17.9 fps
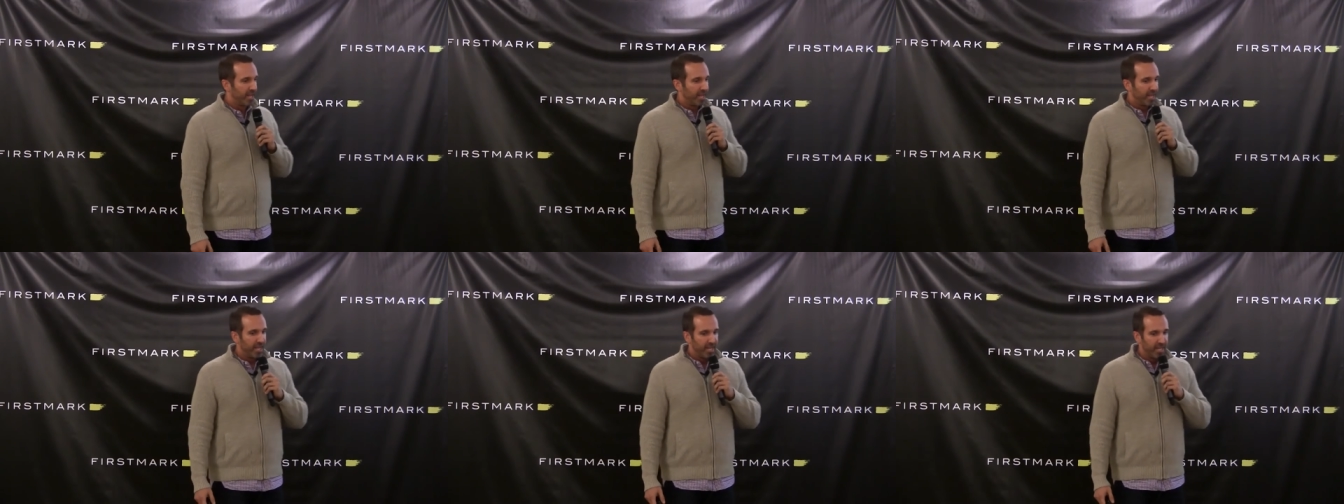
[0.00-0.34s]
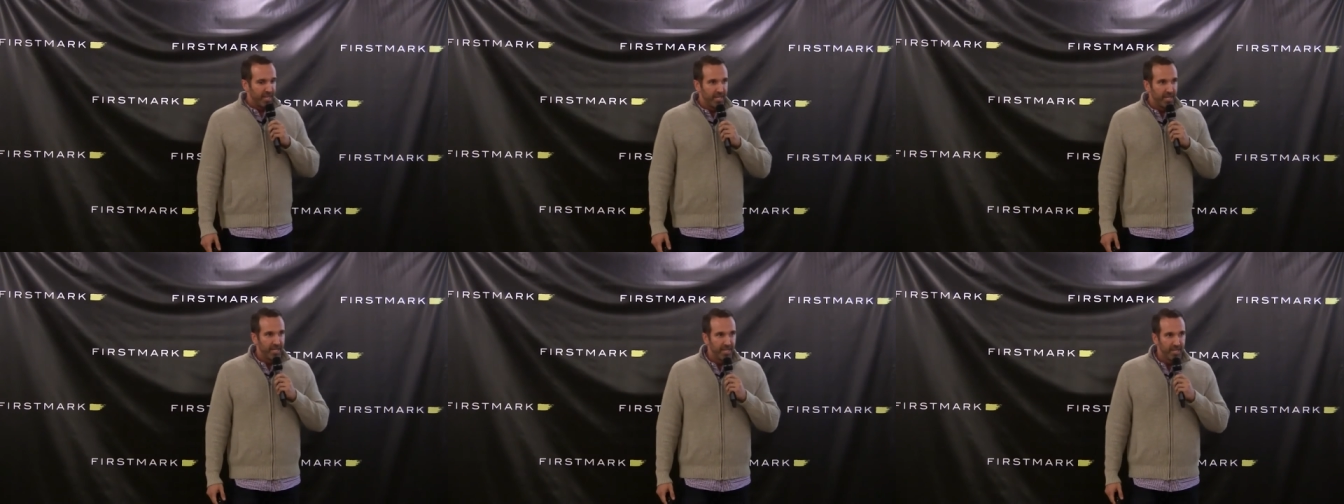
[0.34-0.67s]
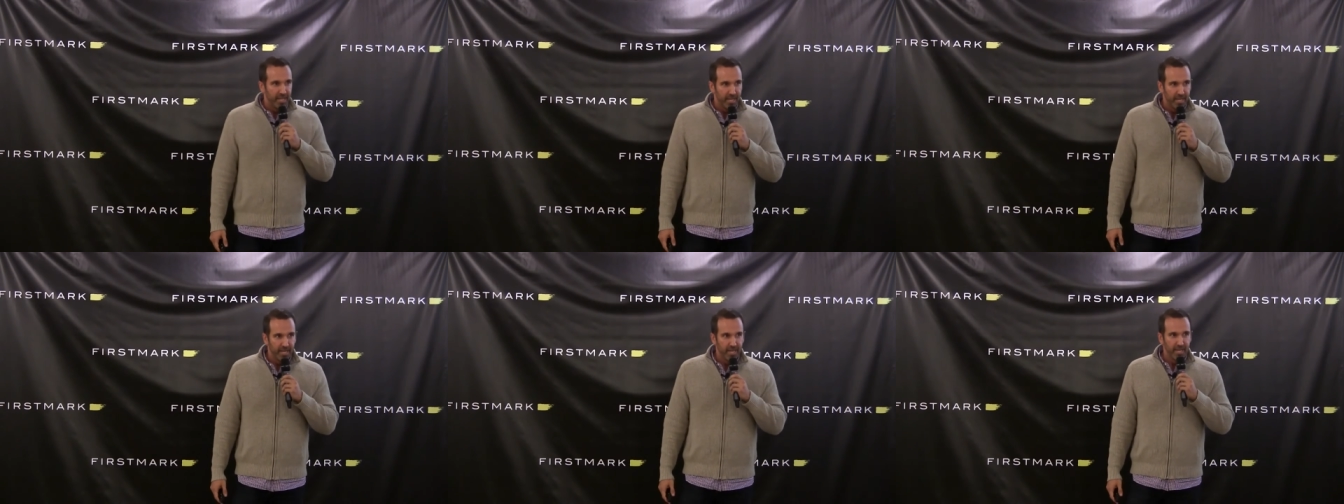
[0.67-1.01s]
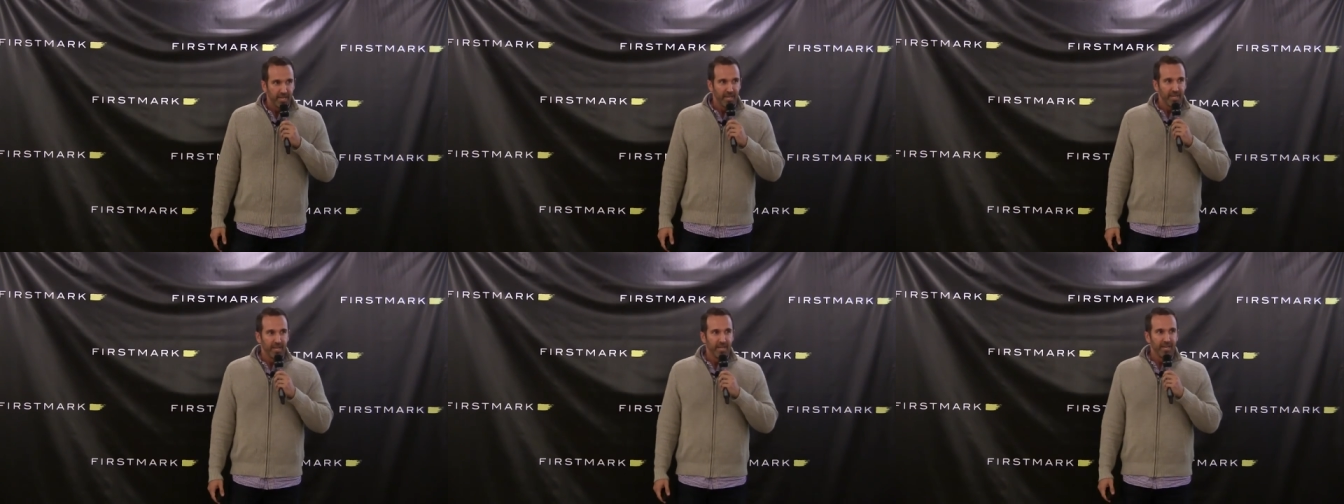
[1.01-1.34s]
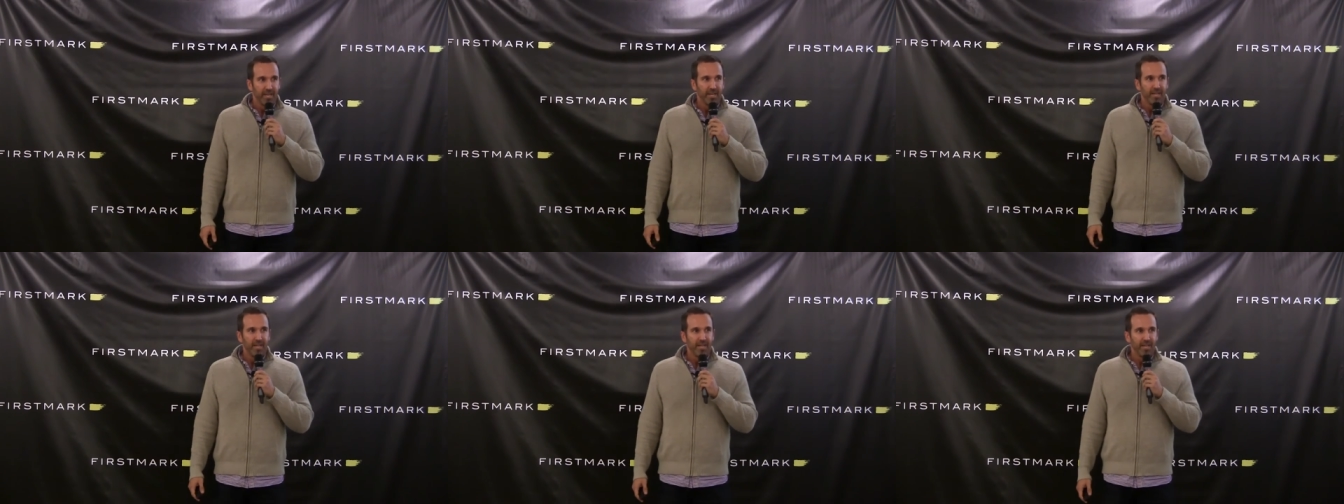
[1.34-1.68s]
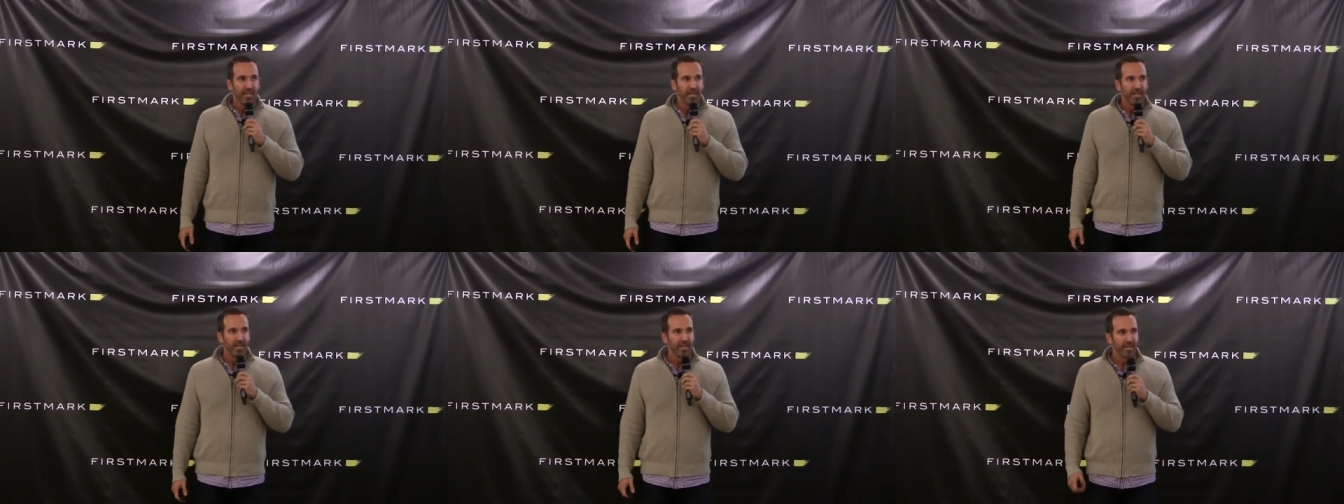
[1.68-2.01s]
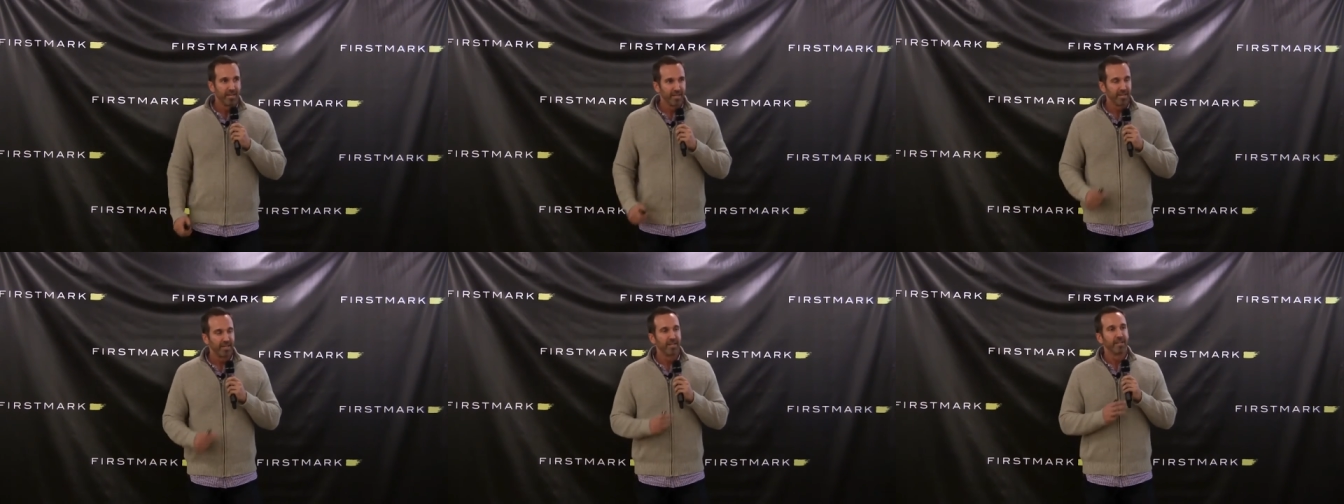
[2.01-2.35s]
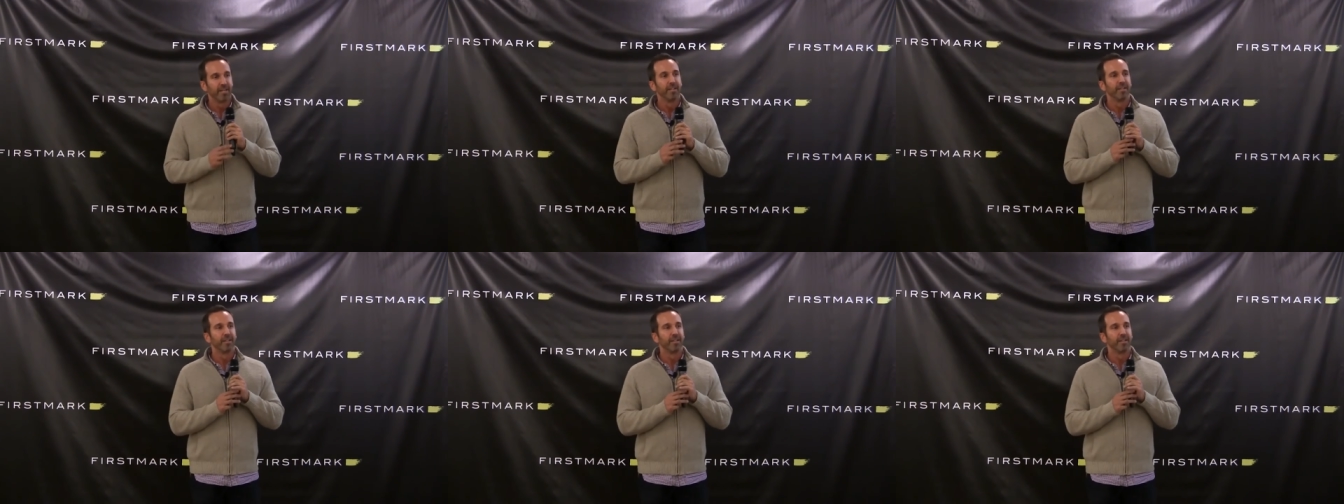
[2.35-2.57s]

So this, this was, by the way, fantastic uh,